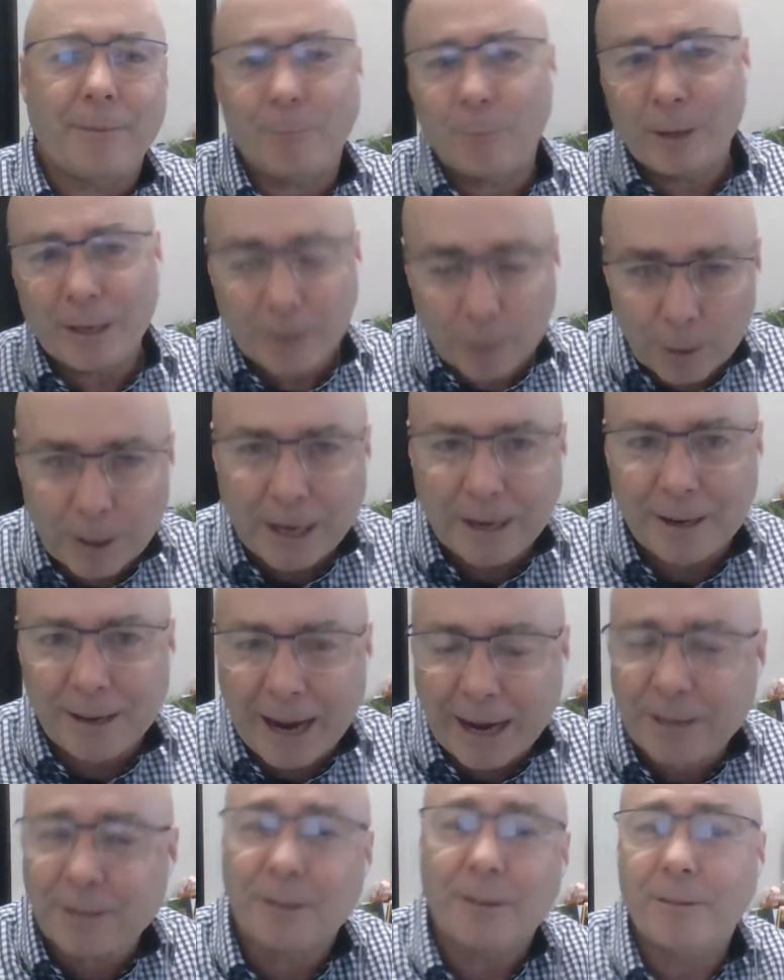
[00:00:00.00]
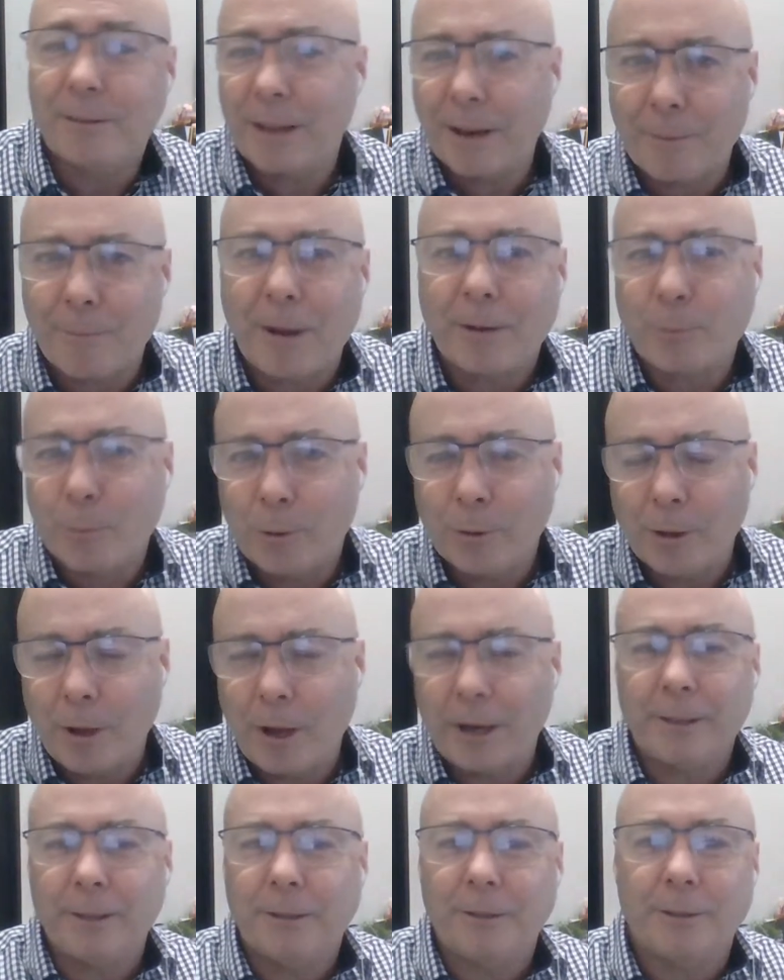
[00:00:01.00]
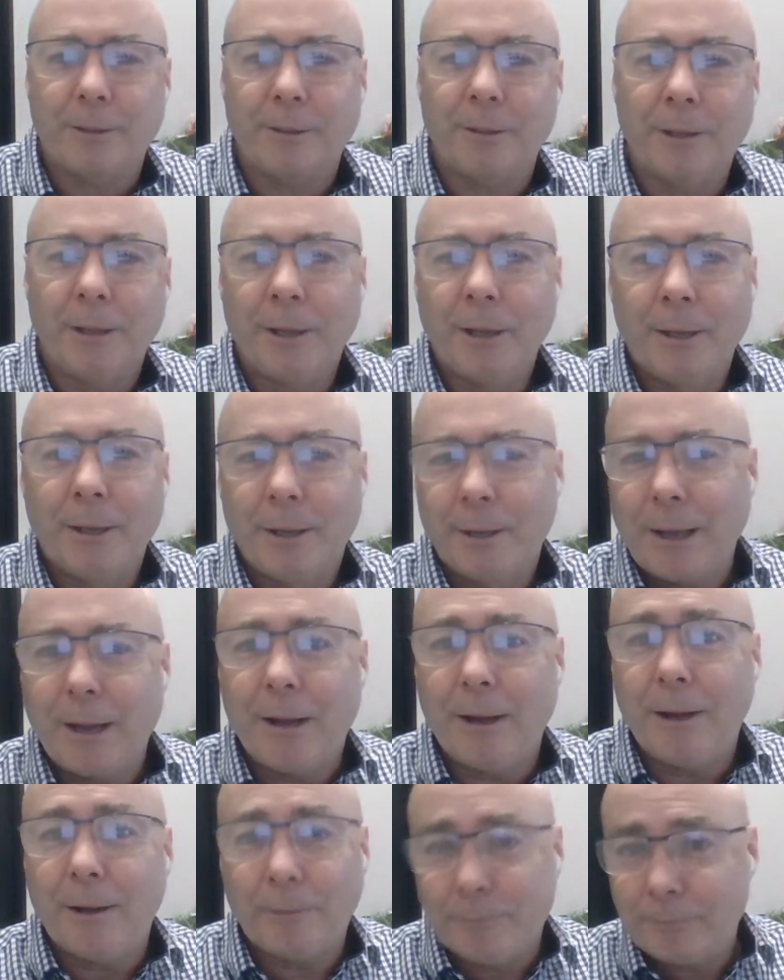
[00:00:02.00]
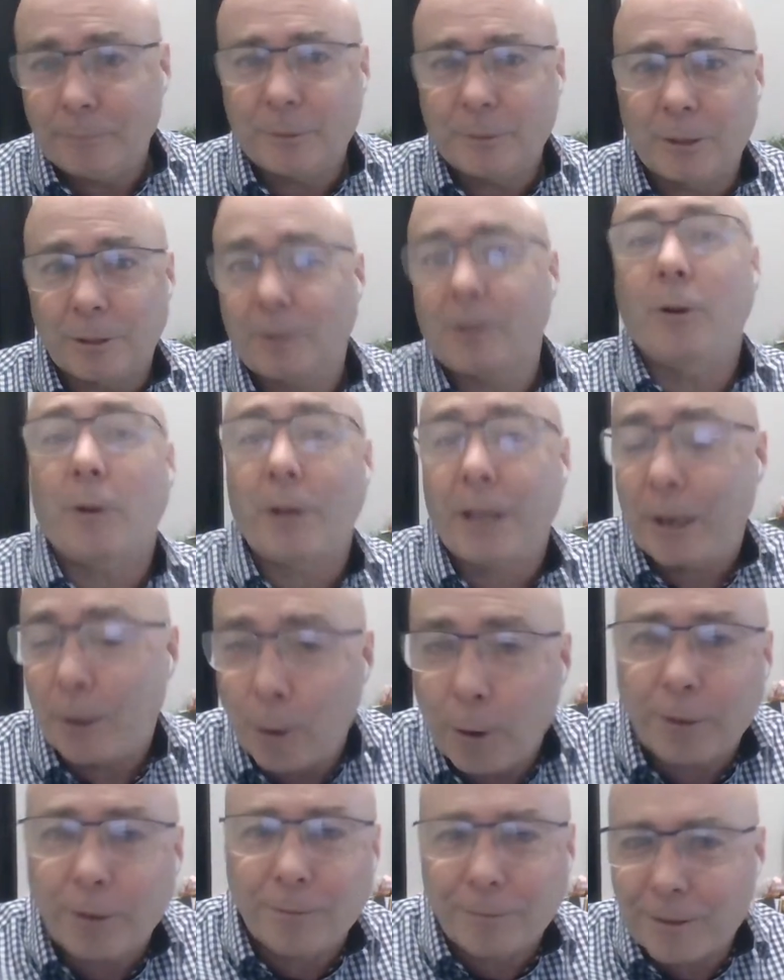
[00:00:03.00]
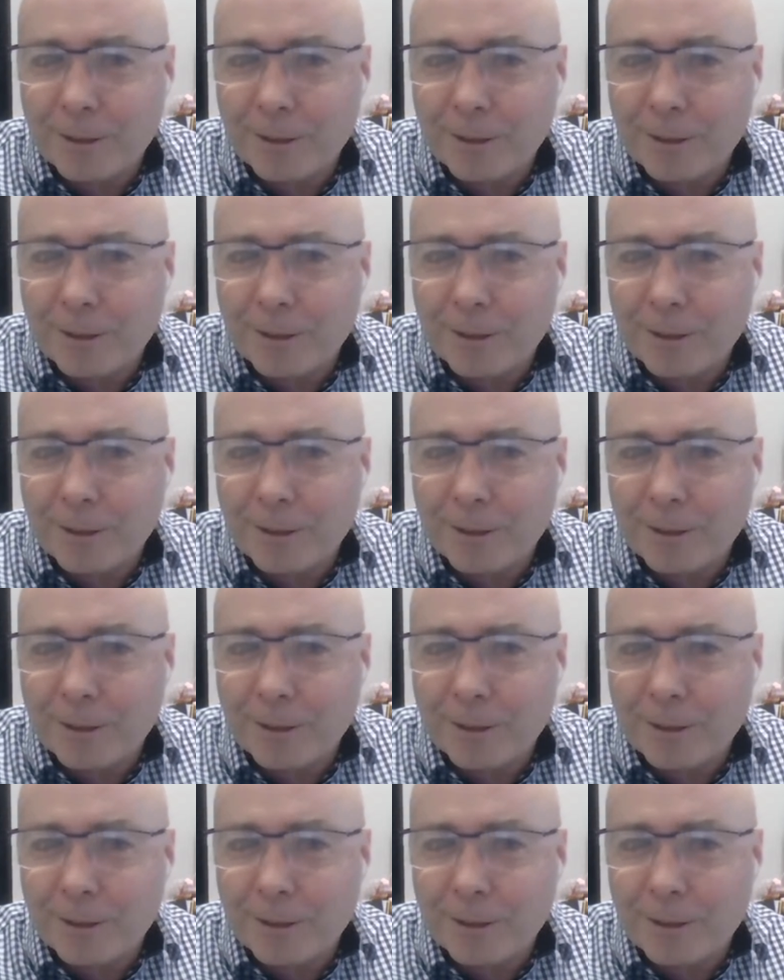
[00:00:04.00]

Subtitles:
and we do get in an accident, then I'm much more likely to not get hurt.